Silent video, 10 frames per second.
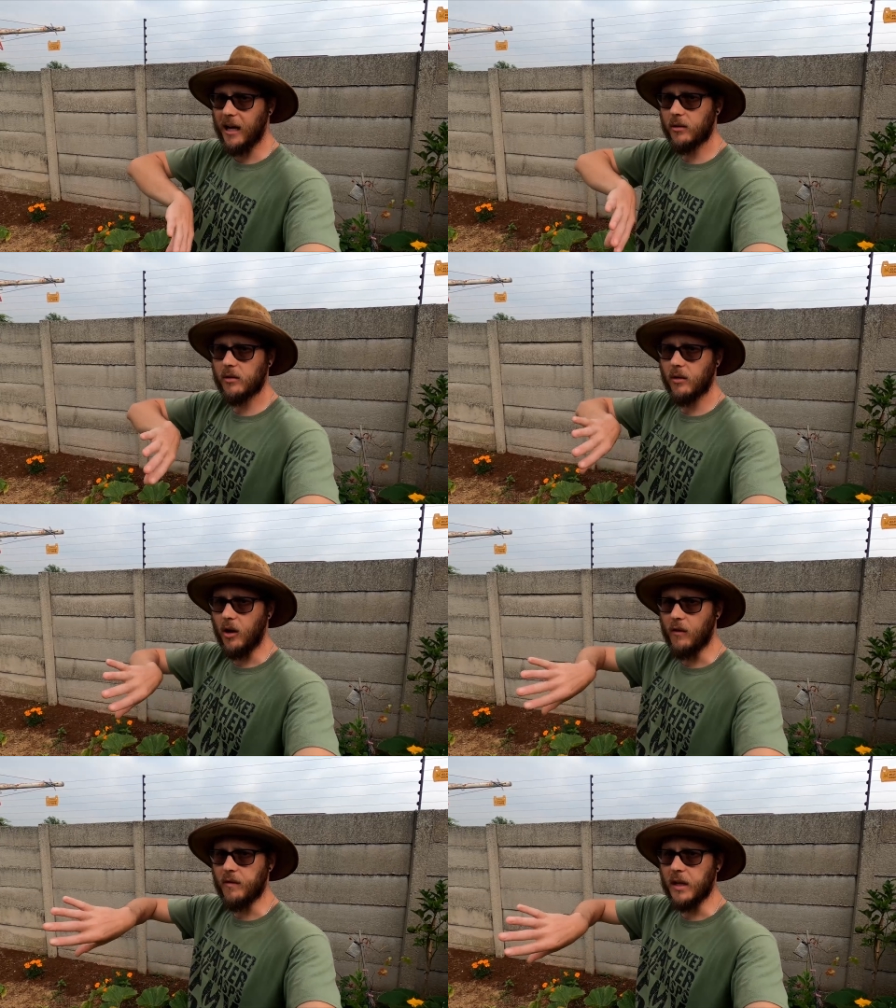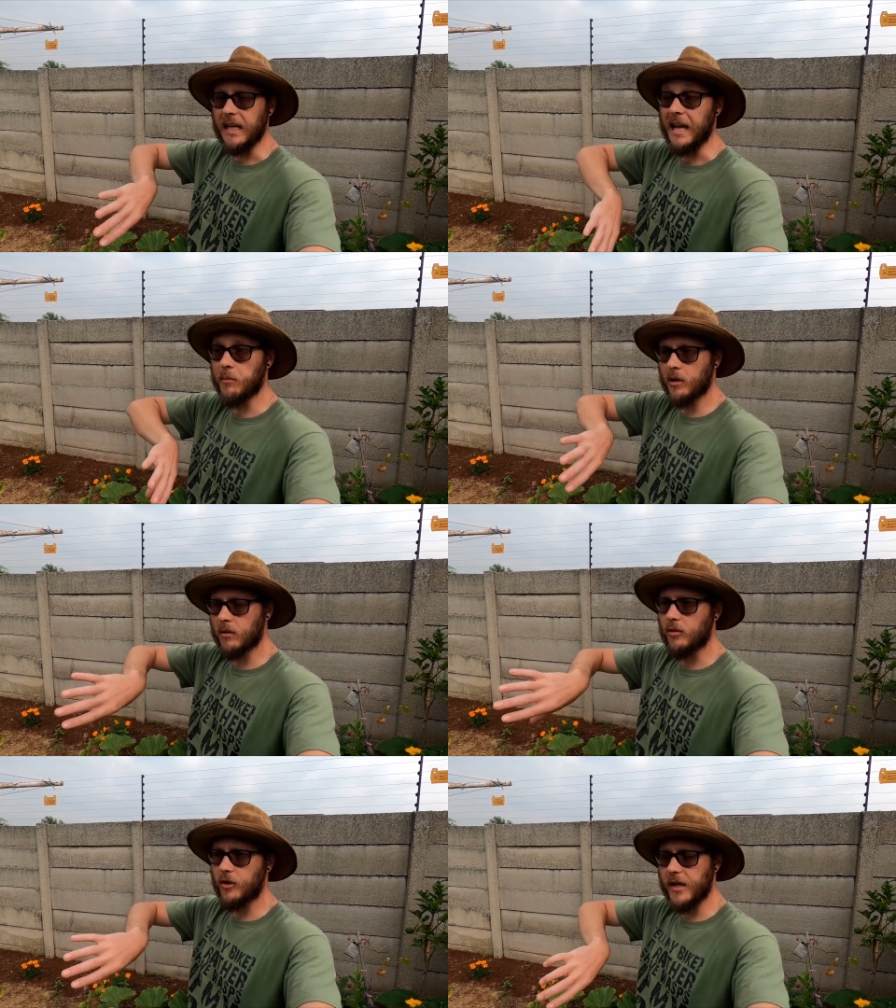out of the
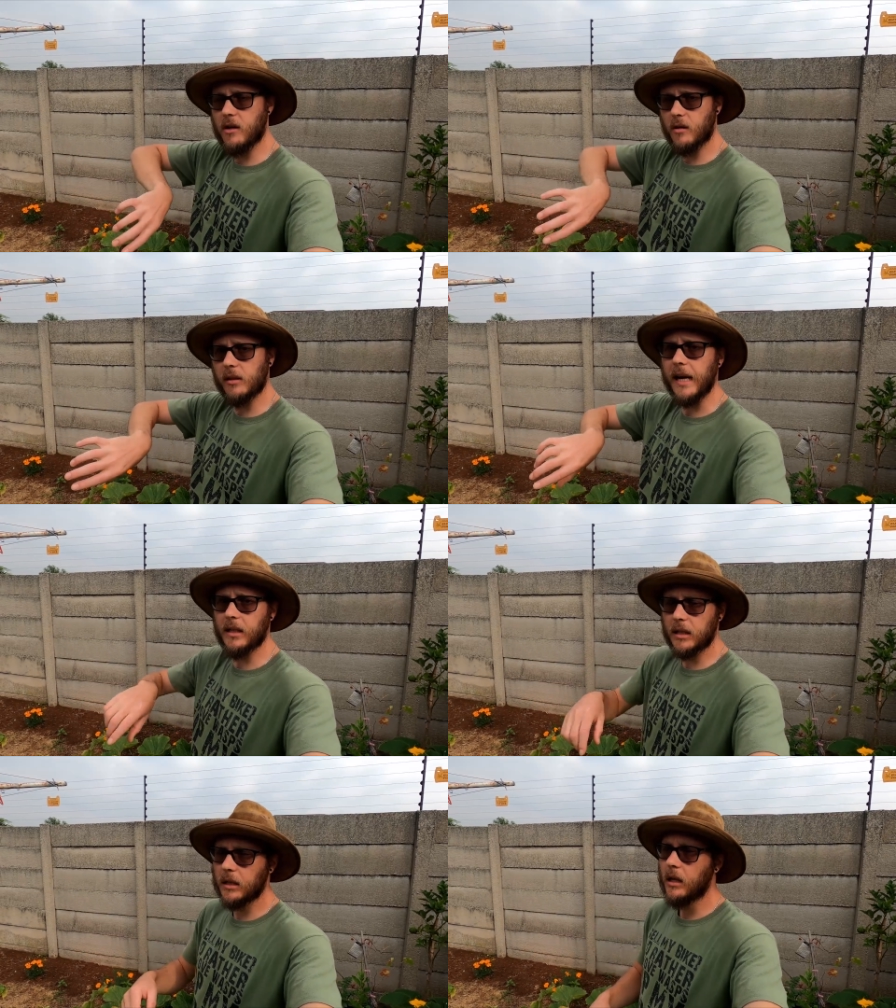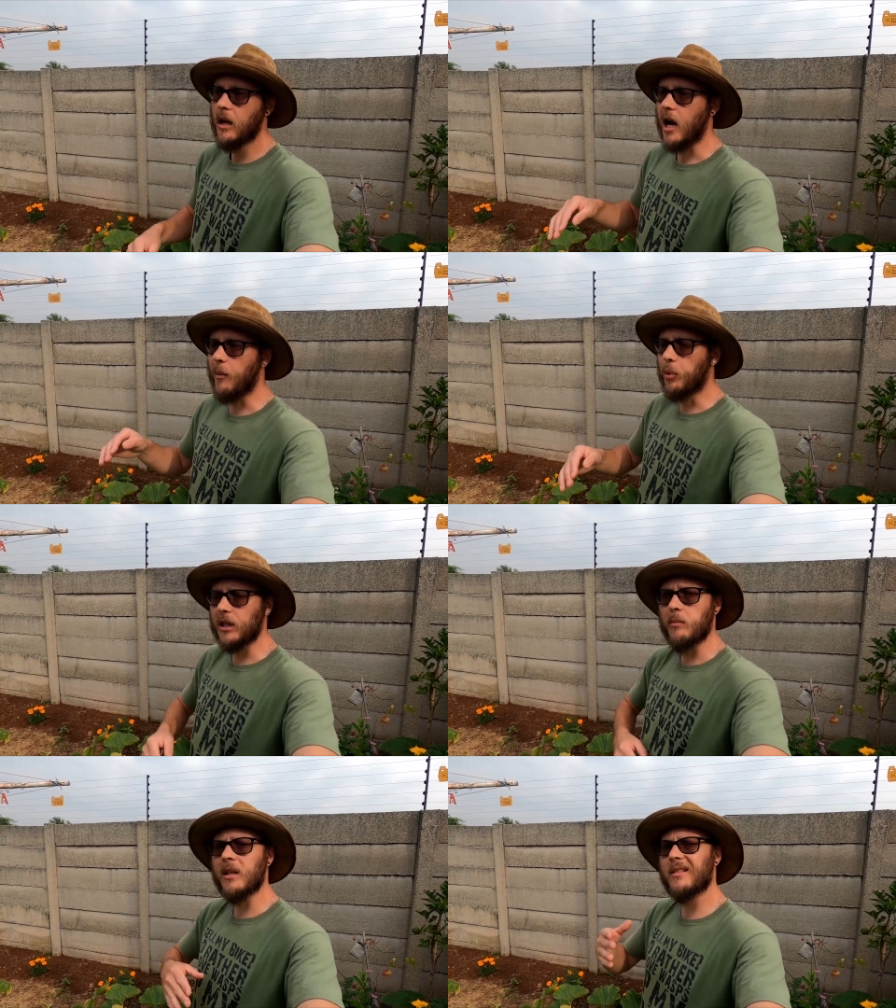lemon tree container, I
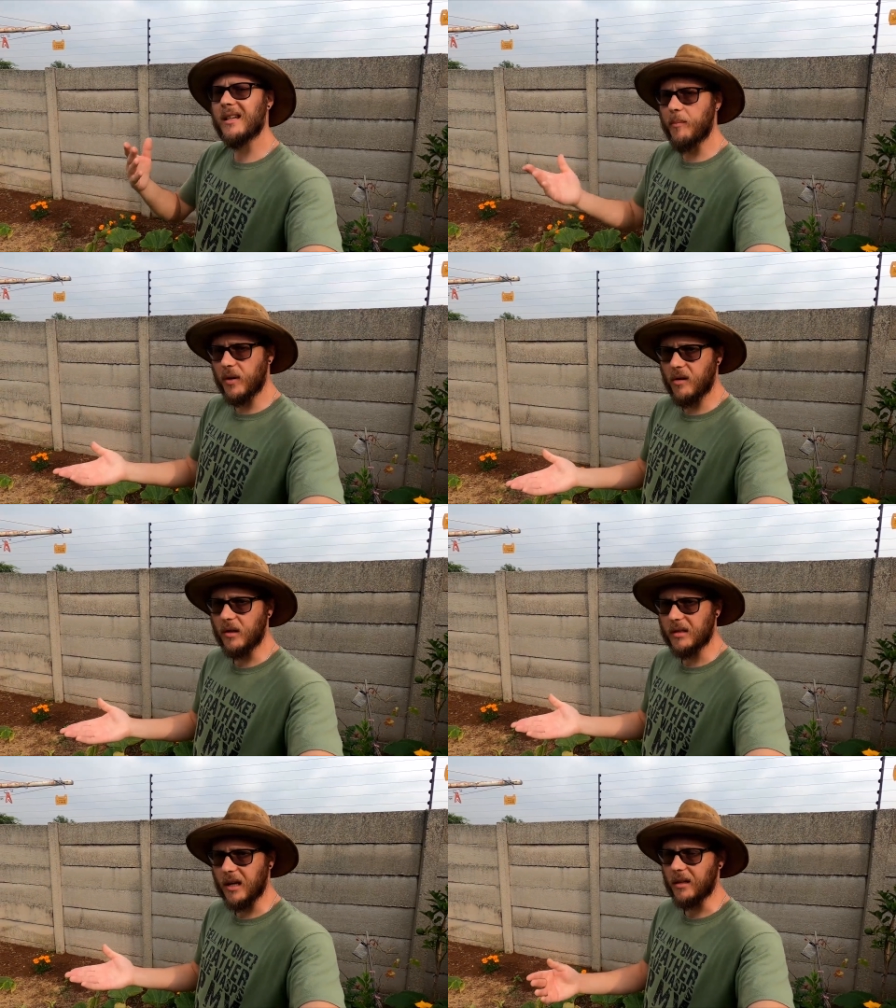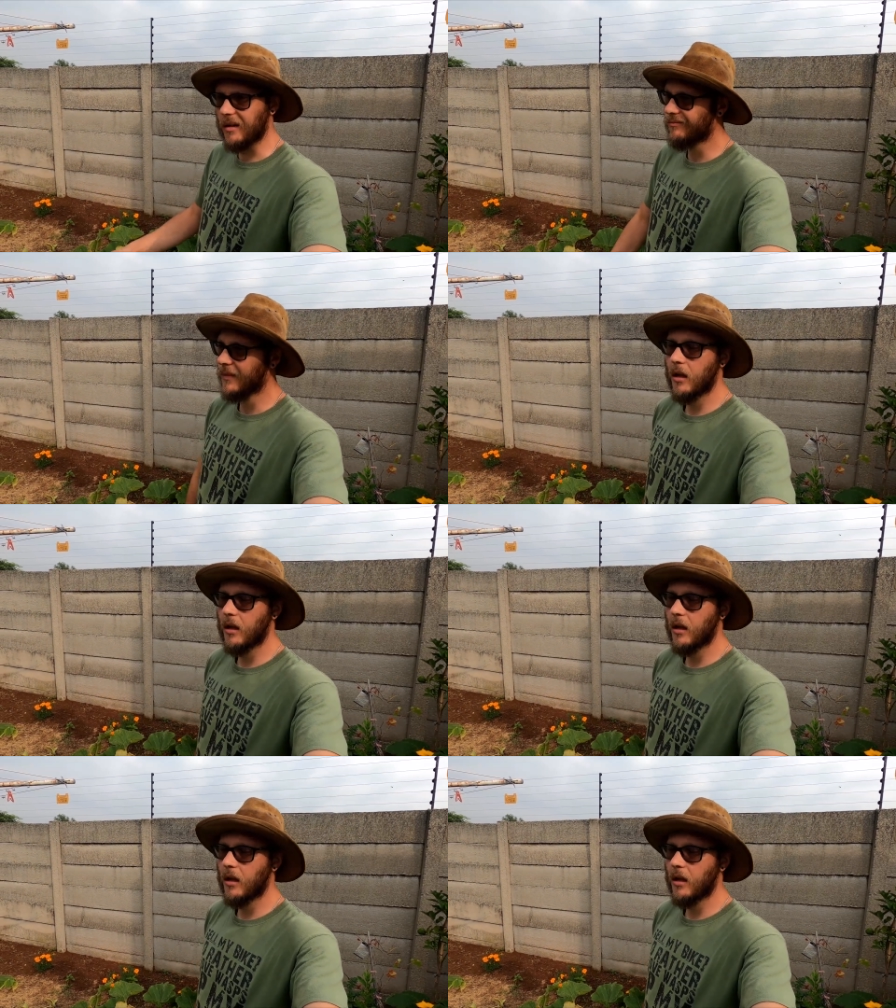put them in a separate container.